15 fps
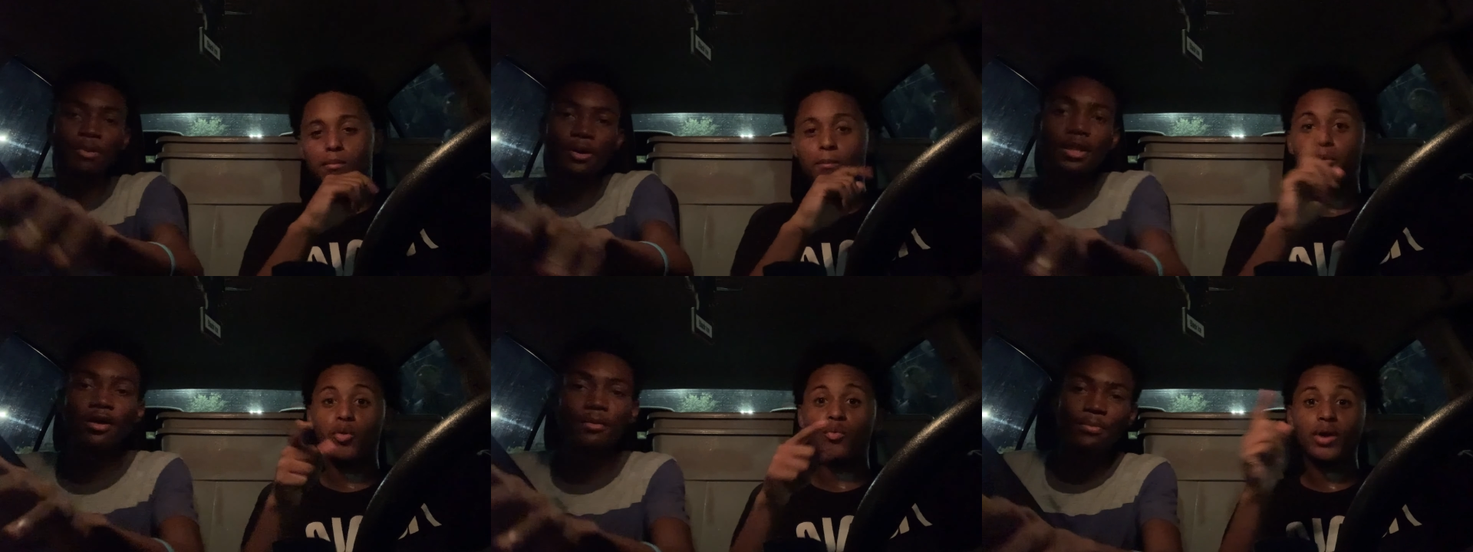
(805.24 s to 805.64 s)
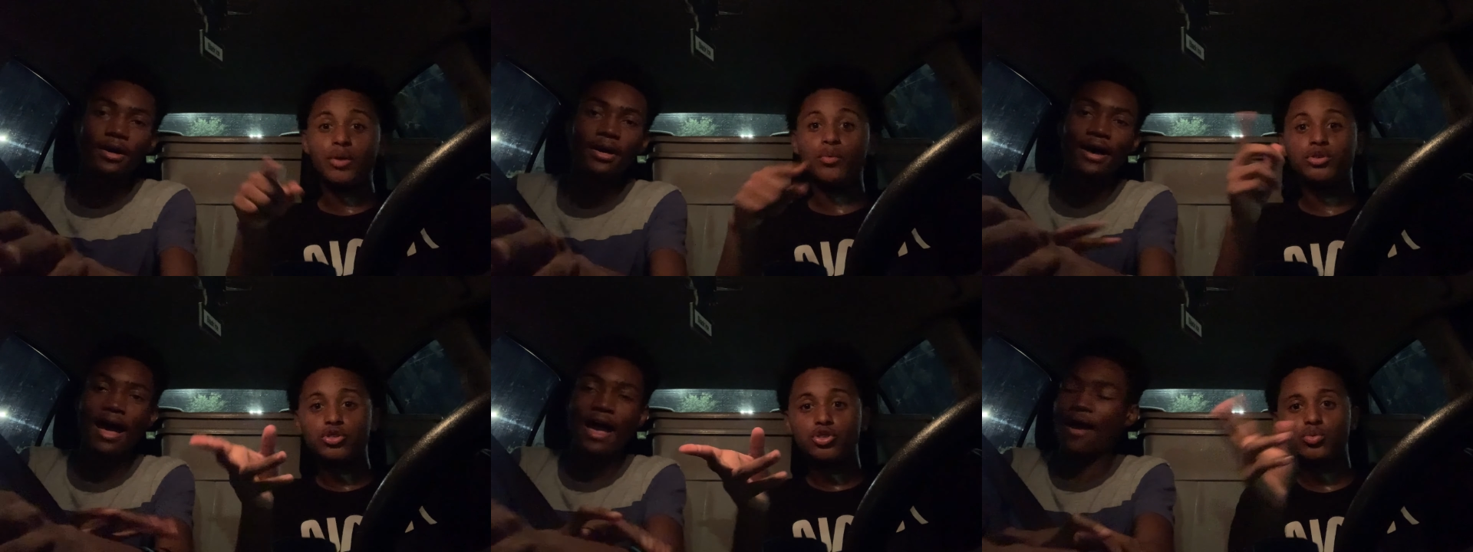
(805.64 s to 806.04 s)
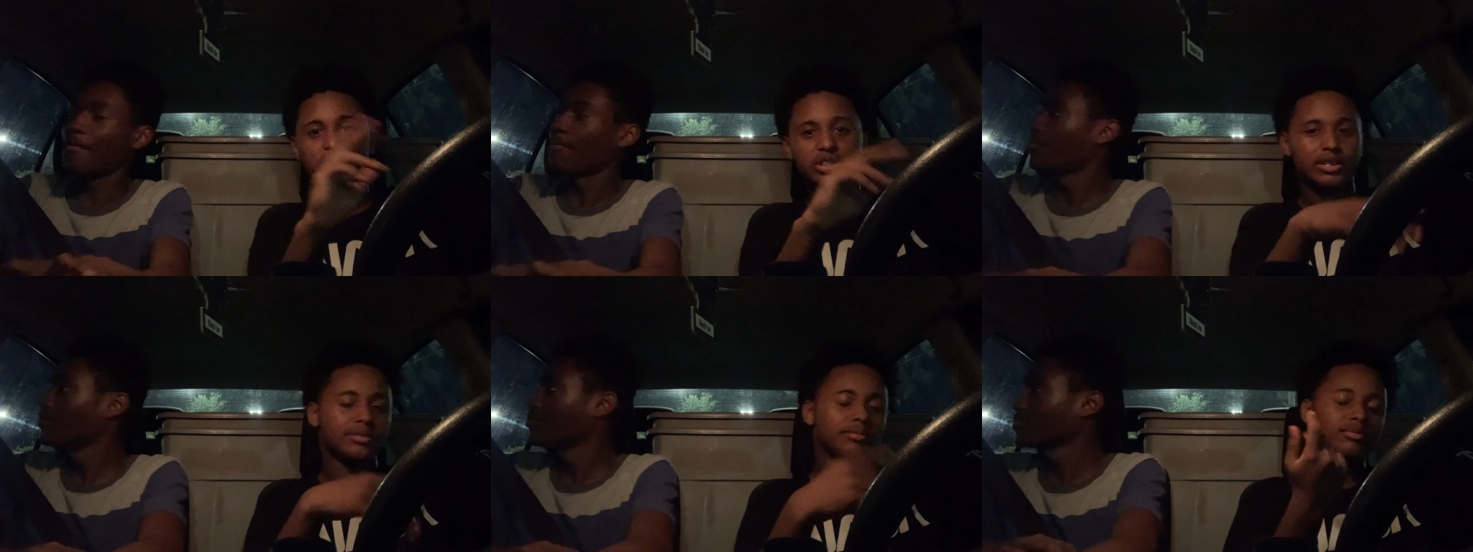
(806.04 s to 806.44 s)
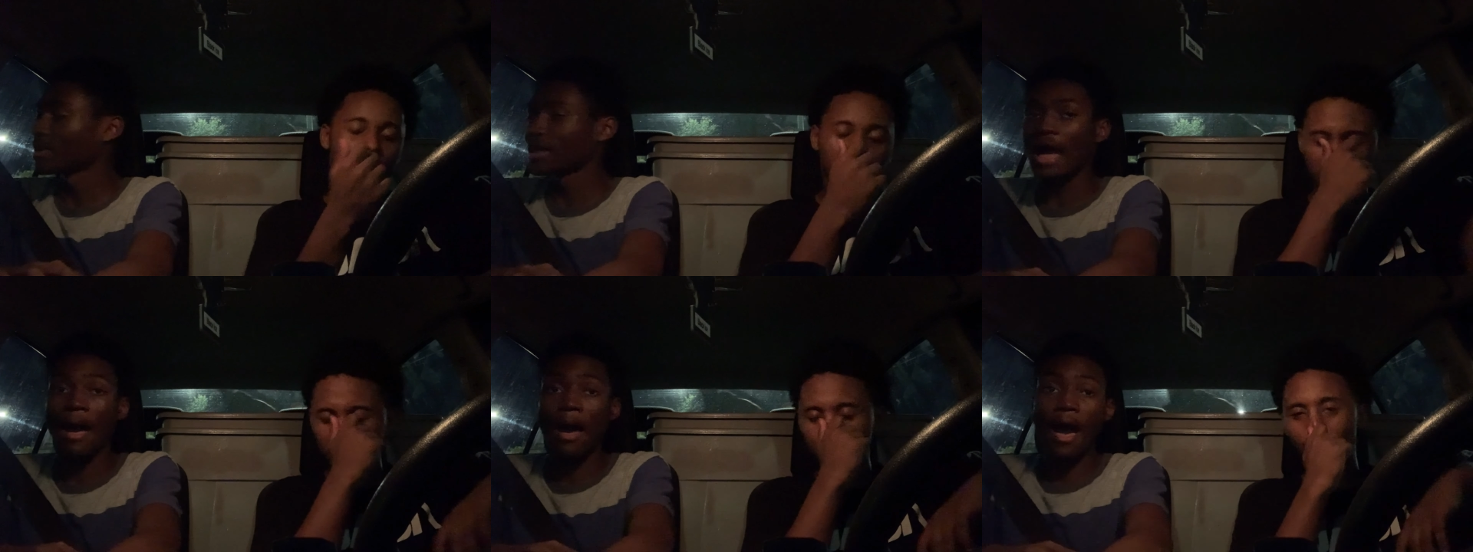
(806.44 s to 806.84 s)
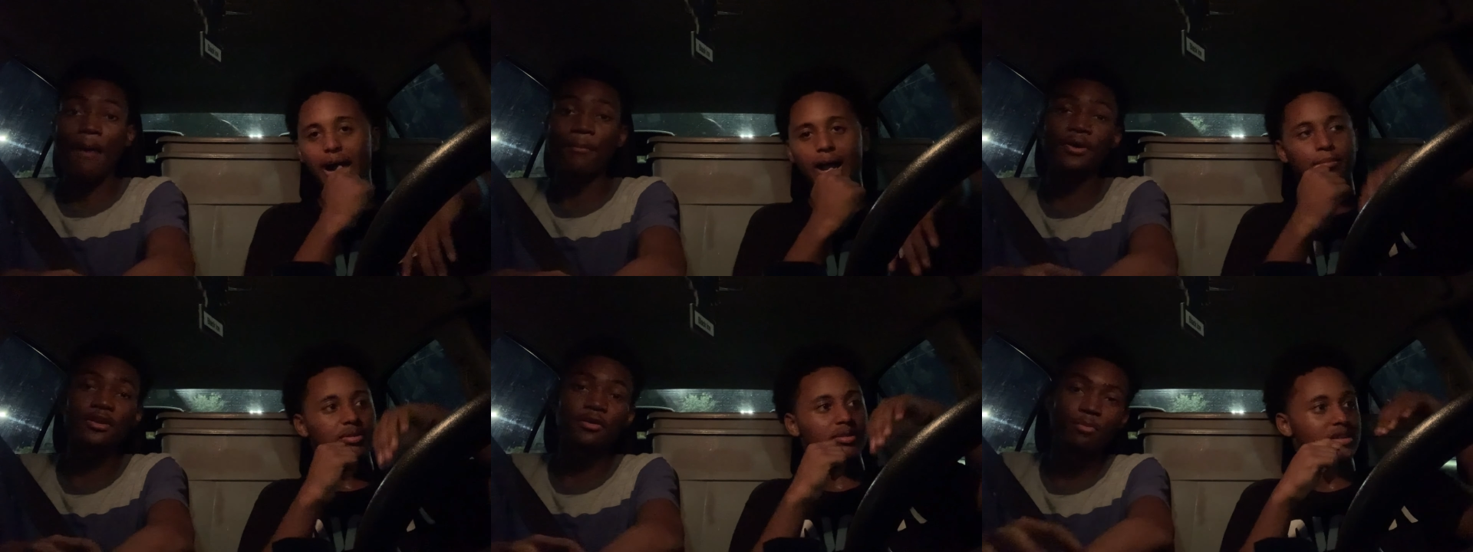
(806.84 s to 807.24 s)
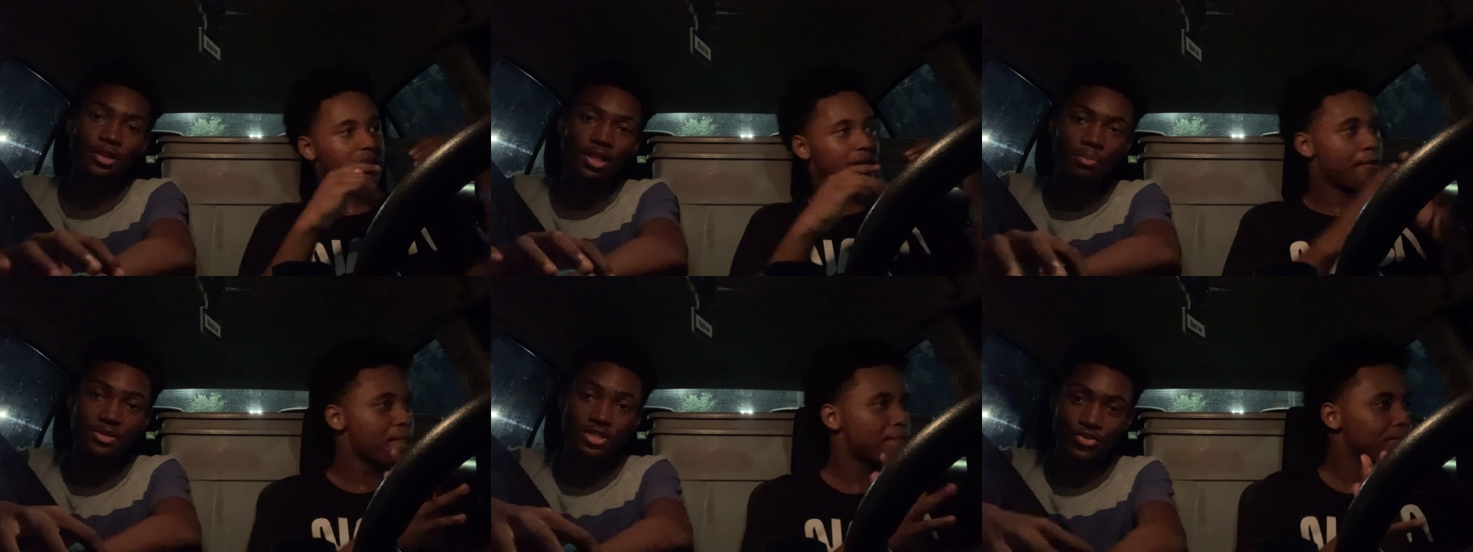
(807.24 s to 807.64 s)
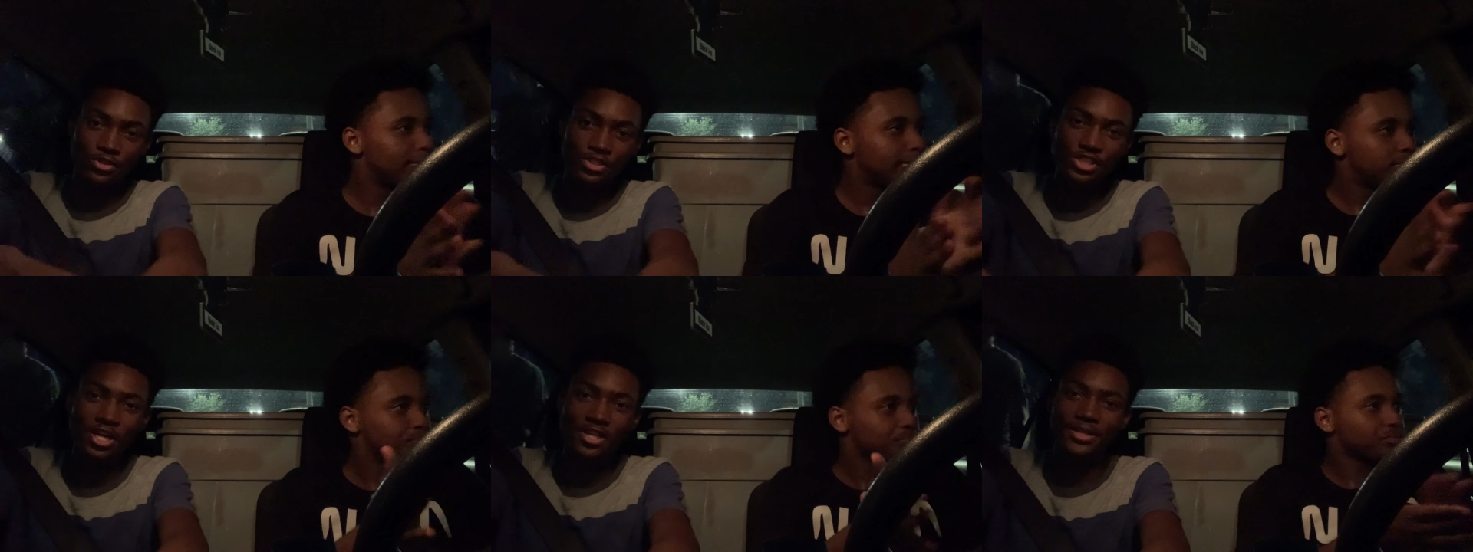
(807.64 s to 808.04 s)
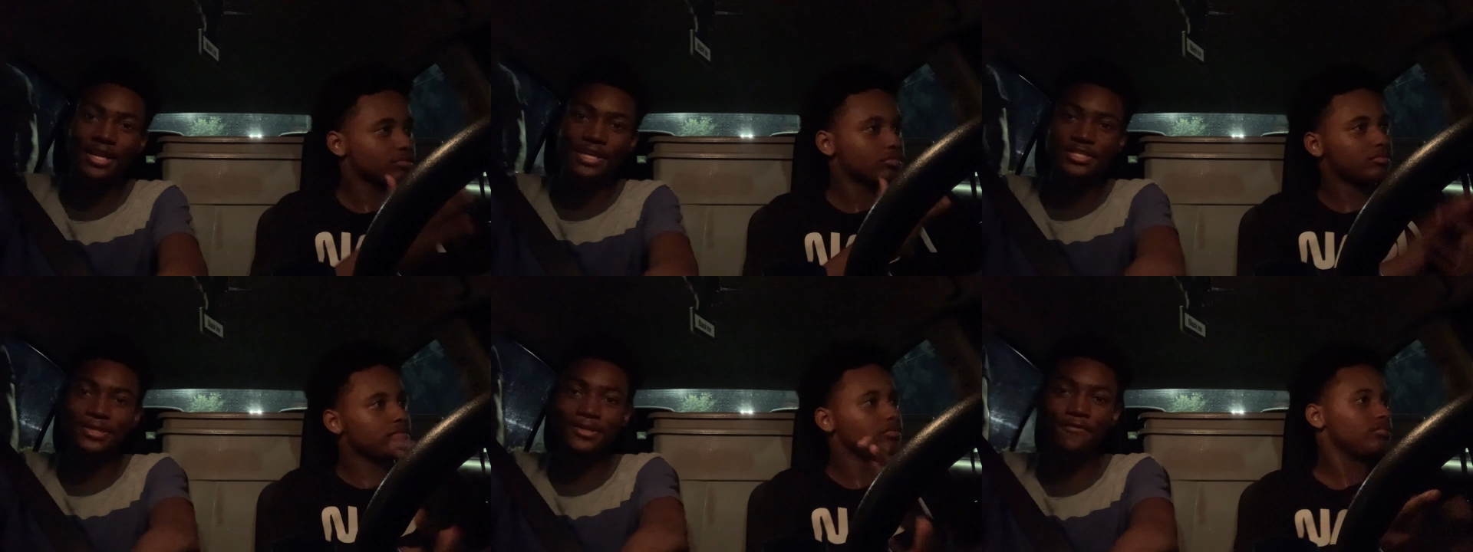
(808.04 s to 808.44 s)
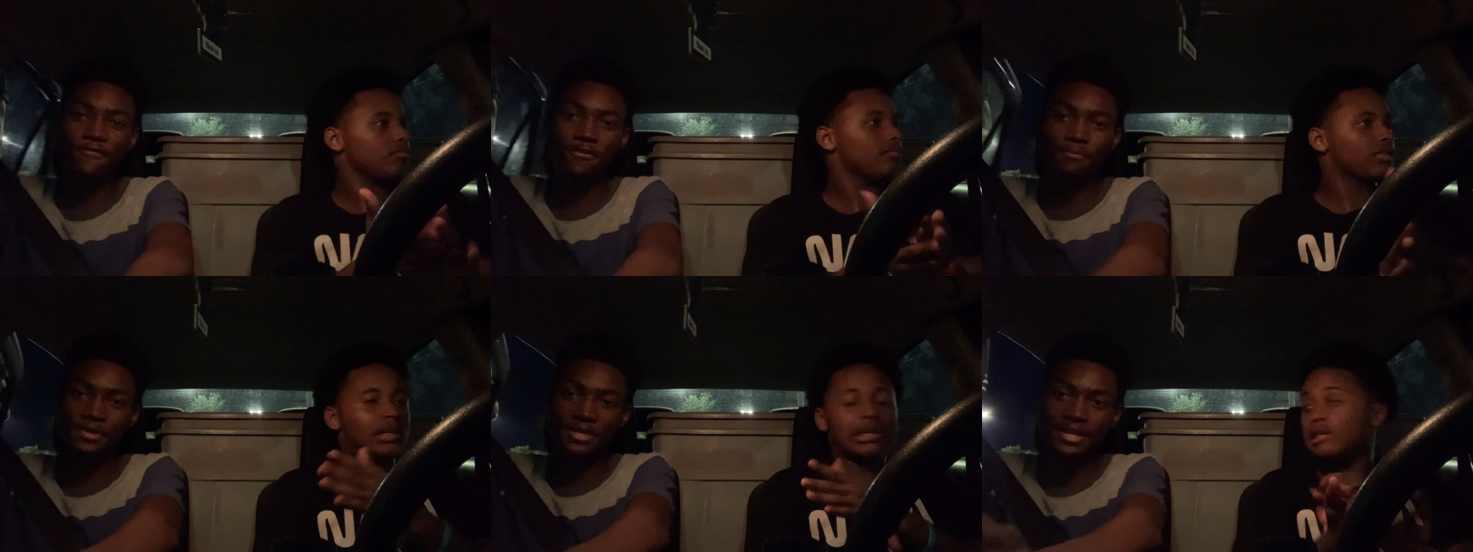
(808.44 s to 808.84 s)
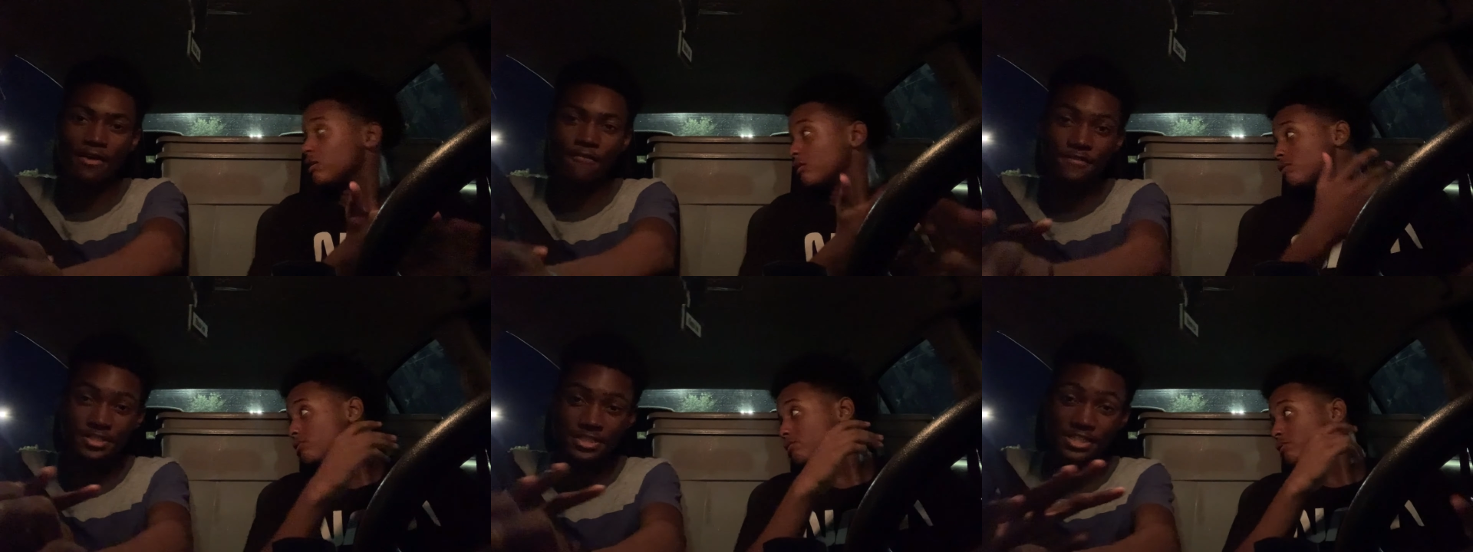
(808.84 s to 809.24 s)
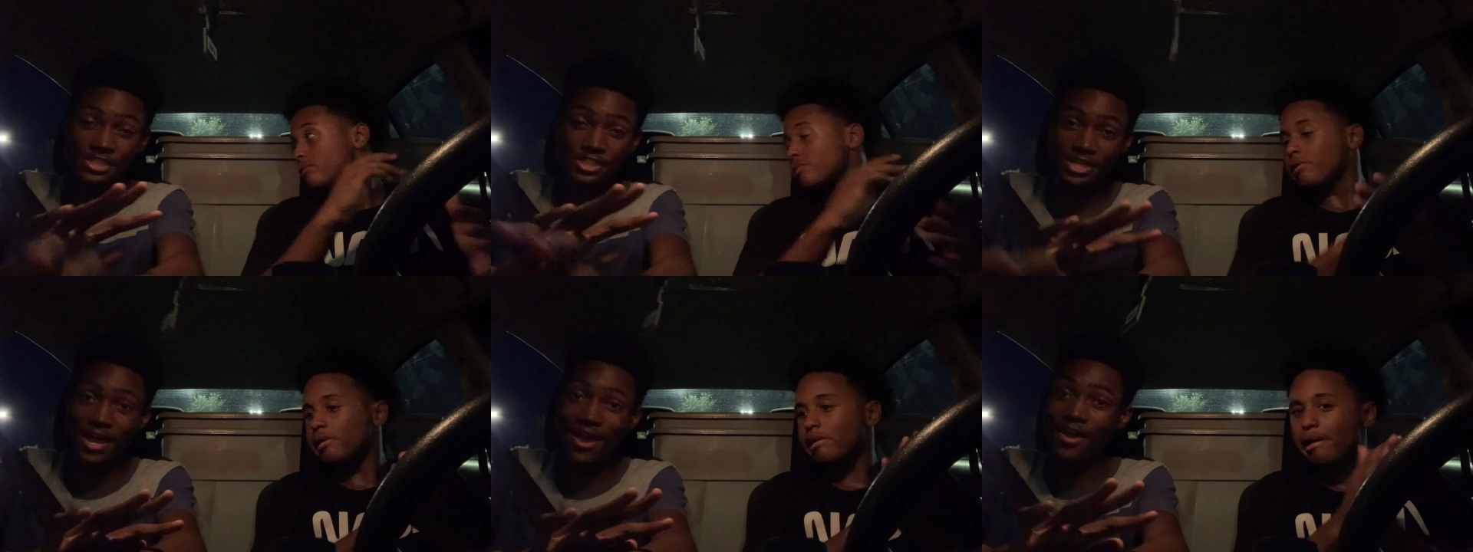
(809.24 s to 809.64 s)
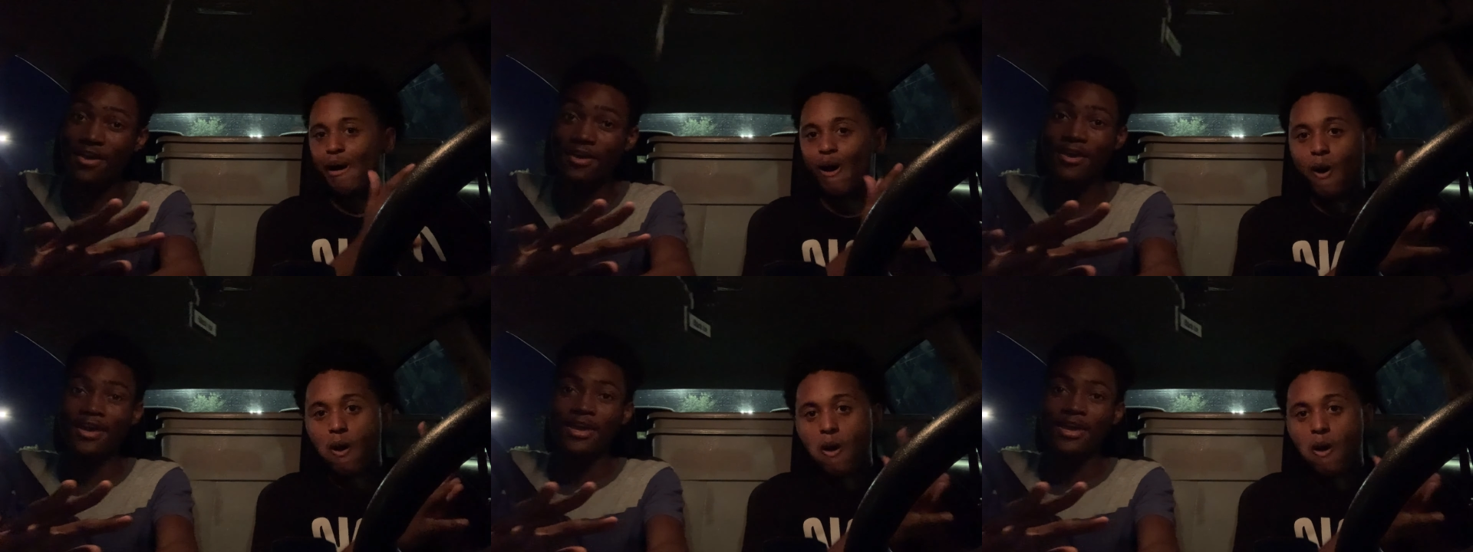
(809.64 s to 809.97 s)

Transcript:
Speaker 1: pull up right when you switch it. You see what I'm happens. gonna pull up a screenshot that I took from me and Alvinsky's chat,